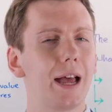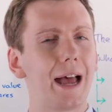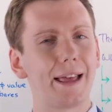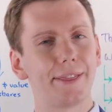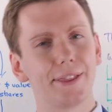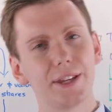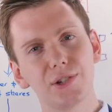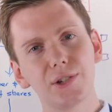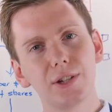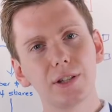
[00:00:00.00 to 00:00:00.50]

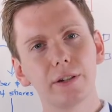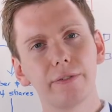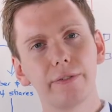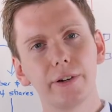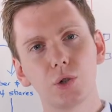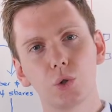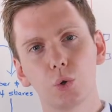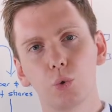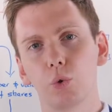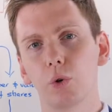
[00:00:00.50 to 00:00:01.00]
And this
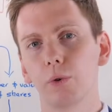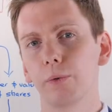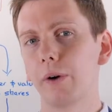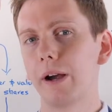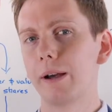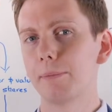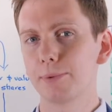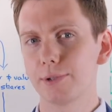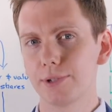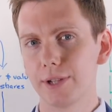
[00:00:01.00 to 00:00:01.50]
individual will
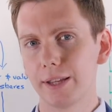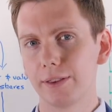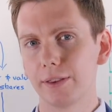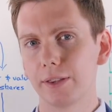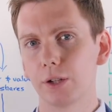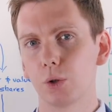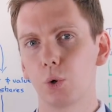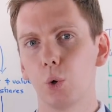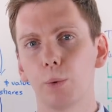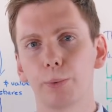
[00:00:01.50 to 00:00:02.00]
represent
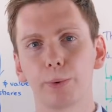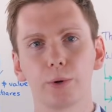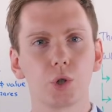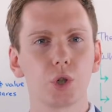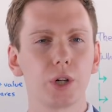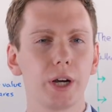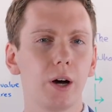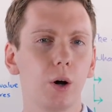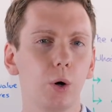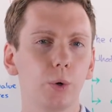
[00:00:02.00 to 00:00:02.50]
the corporate
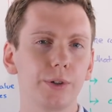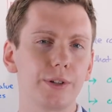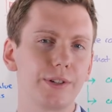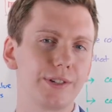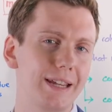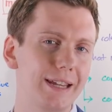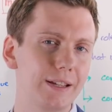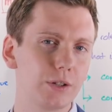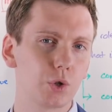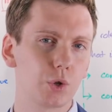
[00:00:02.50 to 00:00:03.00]
shareholder's
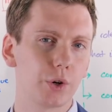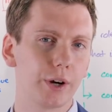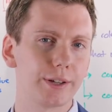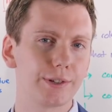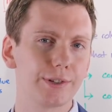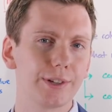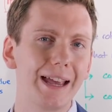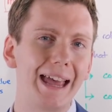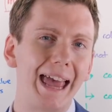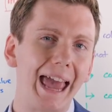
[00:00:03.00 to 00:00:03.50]

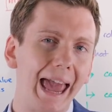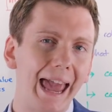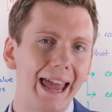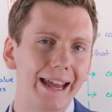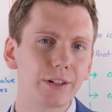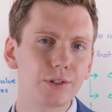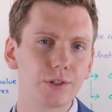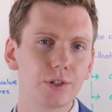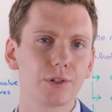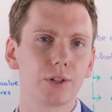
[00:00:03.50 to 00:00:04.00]
interests,
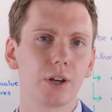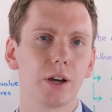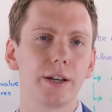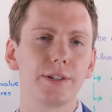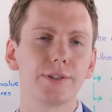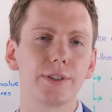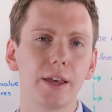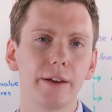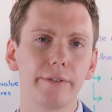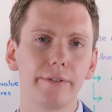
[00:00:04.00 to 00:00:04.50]

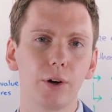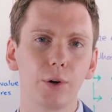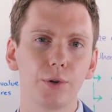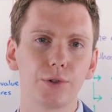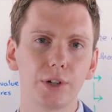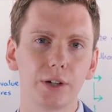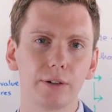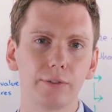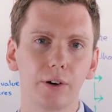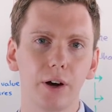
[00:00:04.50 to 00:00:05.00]
exercise their
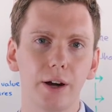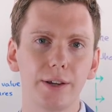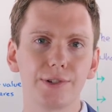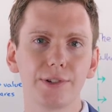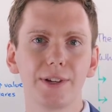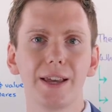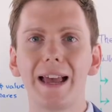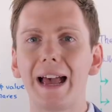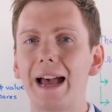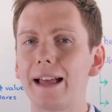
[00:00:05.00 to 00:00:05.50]
voting
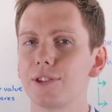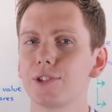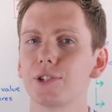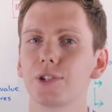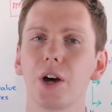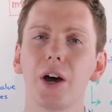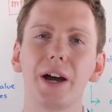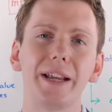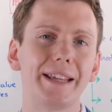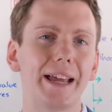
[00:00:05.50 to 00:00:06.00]
rights, and
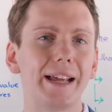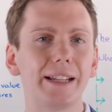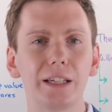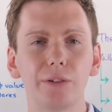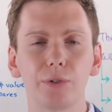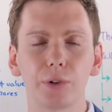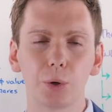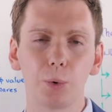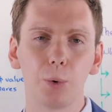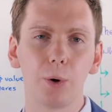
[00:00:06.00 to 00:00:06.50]
sign any
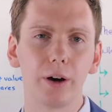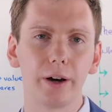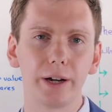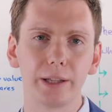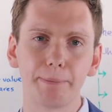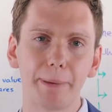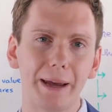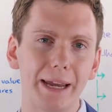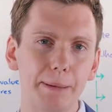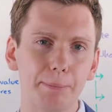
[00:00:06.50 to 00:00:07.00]

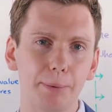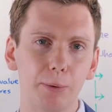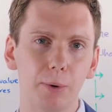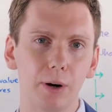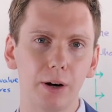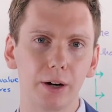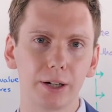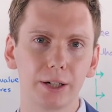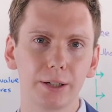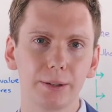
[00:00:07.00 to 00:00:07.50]
required
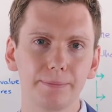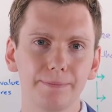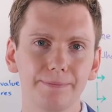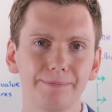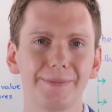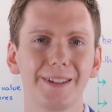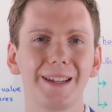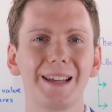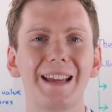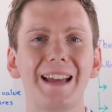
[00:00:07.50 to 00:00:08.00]
paperwork.
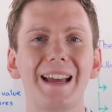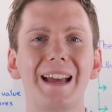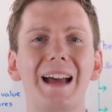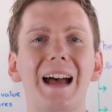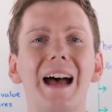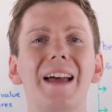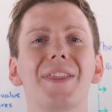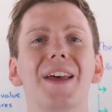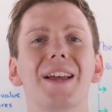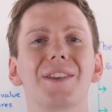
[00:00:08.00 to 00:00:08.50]

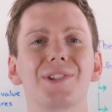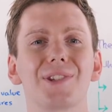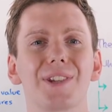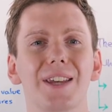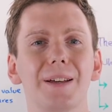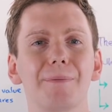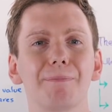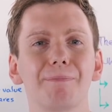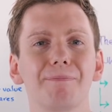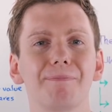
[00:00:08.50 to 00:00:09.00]
And that's
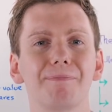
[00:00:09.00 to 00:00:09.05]
it.